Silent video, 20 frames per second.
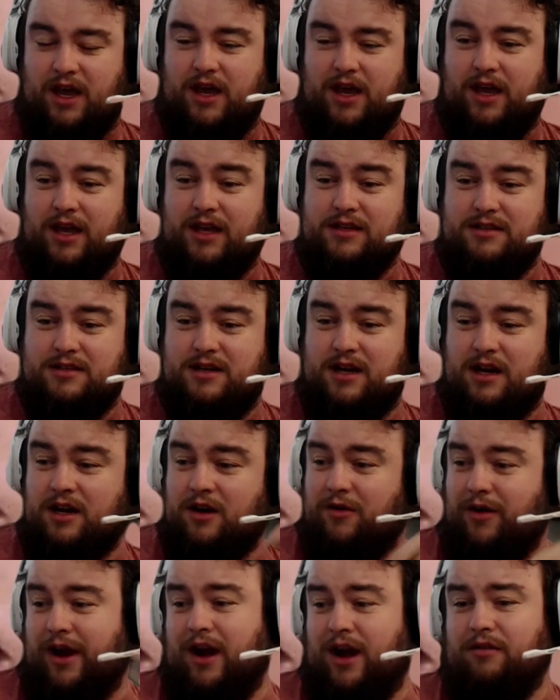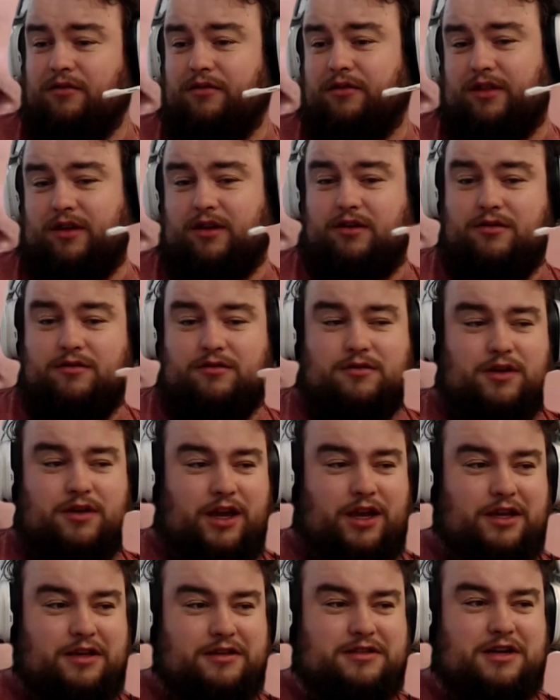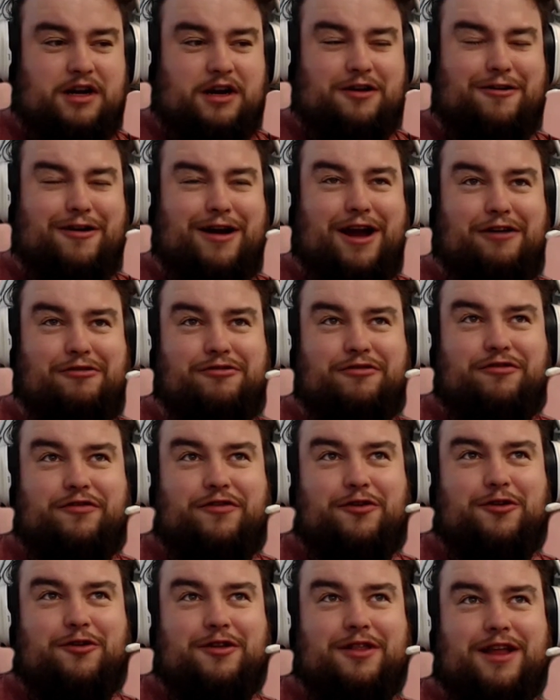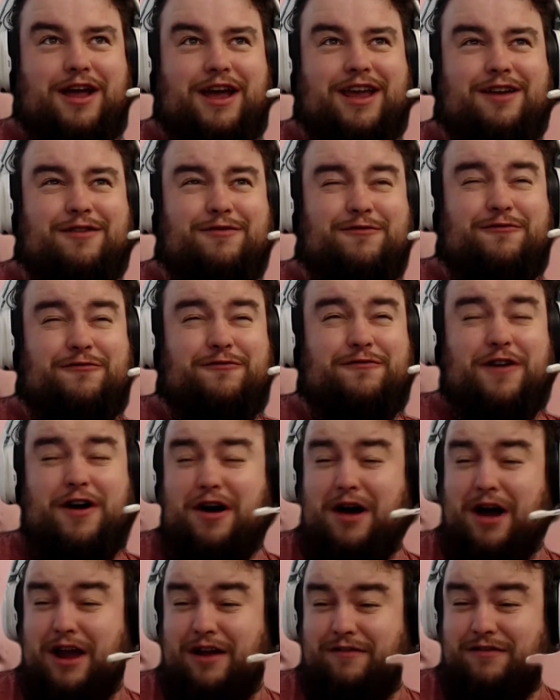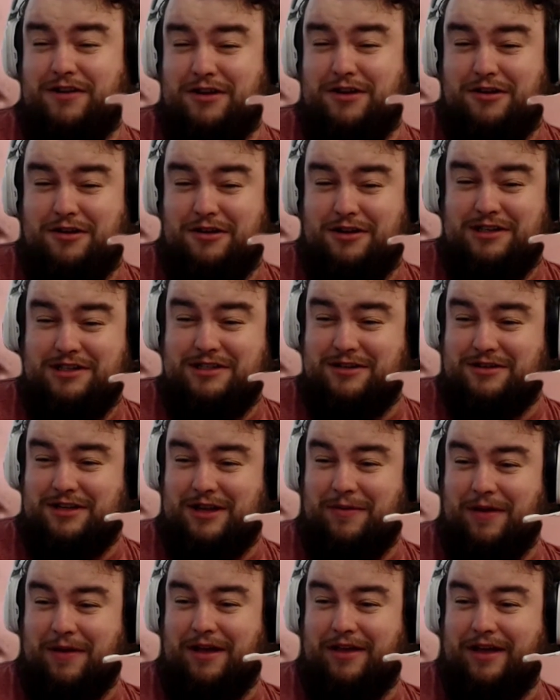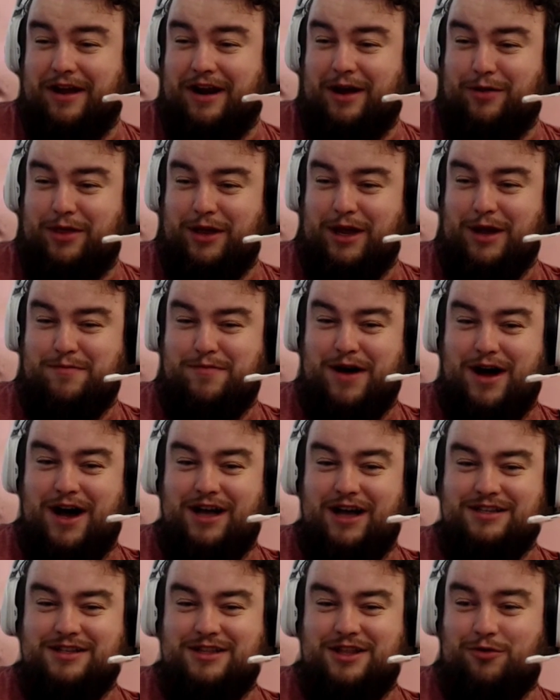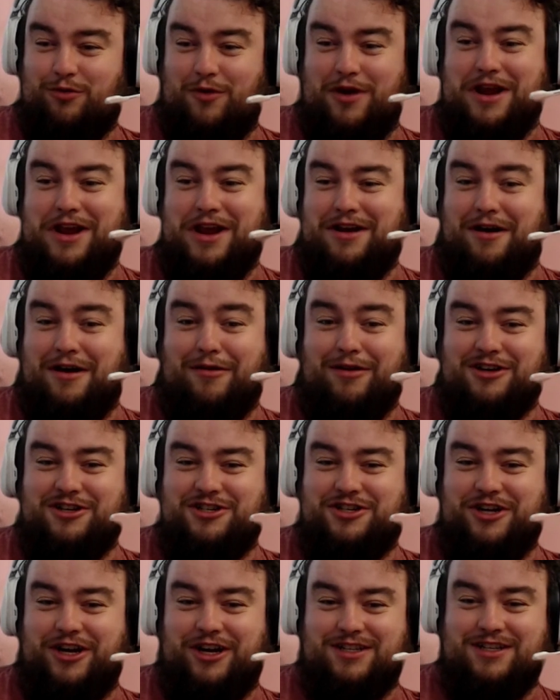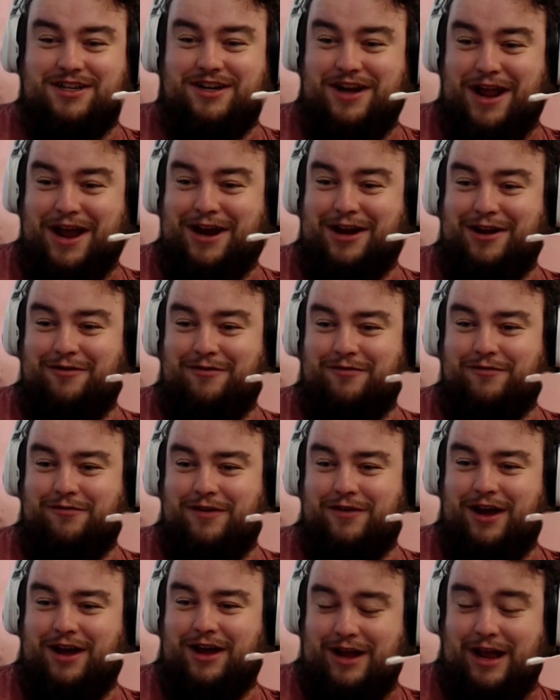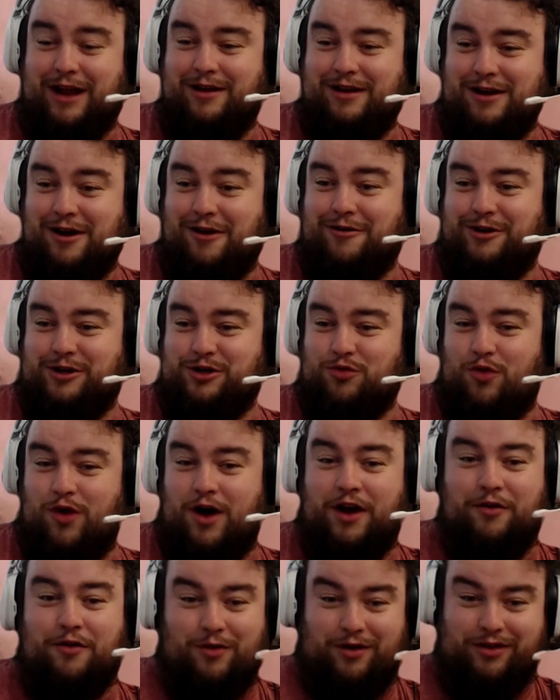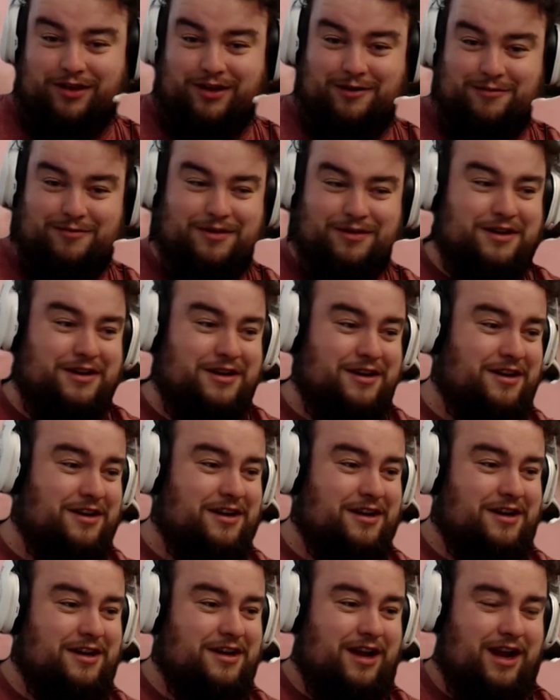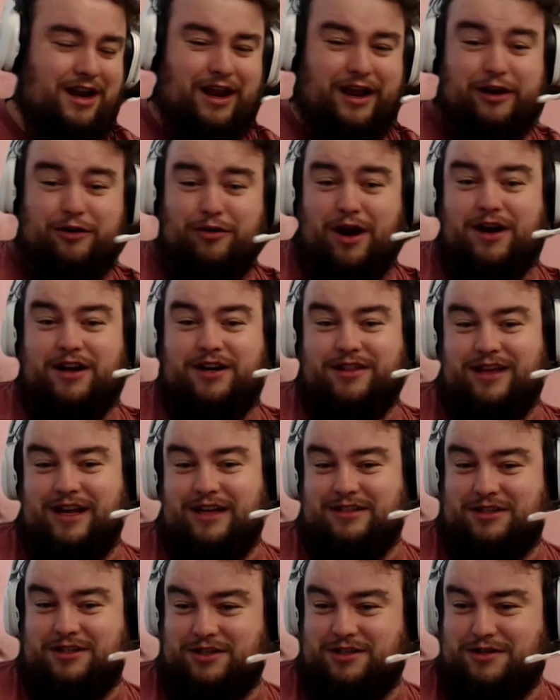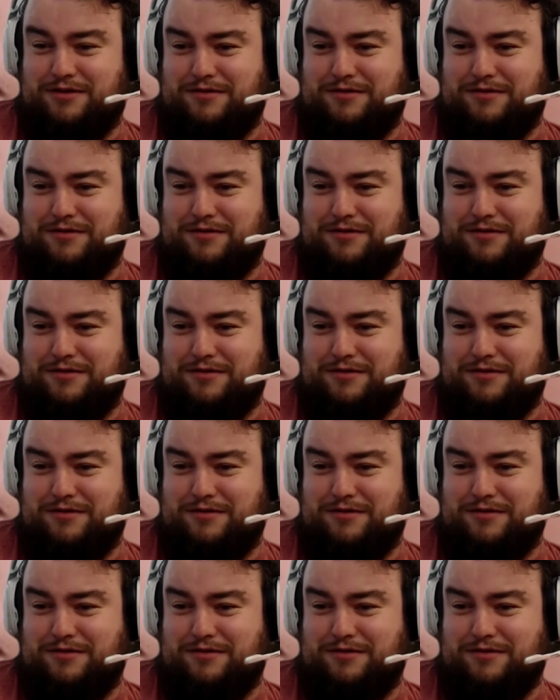he stuck around though. He stuck around for like 5 turns or something like that. I think I passed 3 courage checks at at courage 1 with him. And like, granted, that's just